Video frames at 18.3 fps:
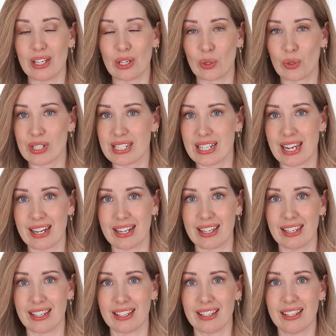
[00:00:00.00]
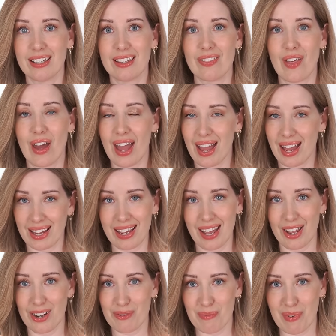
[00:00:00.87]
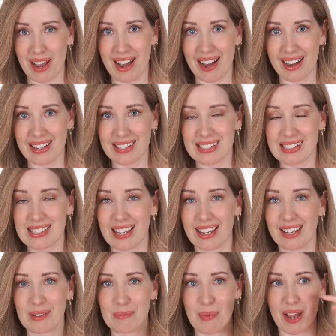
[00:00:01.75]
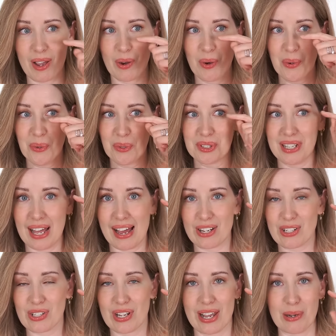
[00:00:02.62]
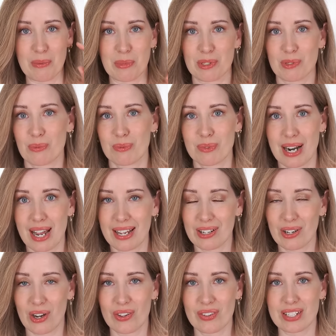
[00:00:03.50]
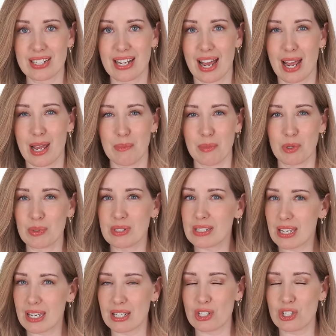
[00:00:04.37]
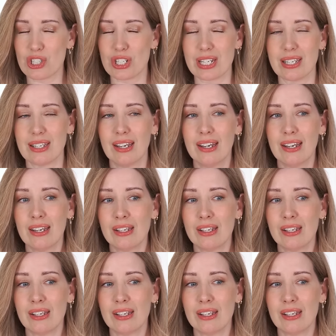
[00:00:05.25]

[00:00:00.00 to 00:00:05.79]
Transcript: irritating the heck out of my eyes. Like my whole lash line was red all the time. It was itchy.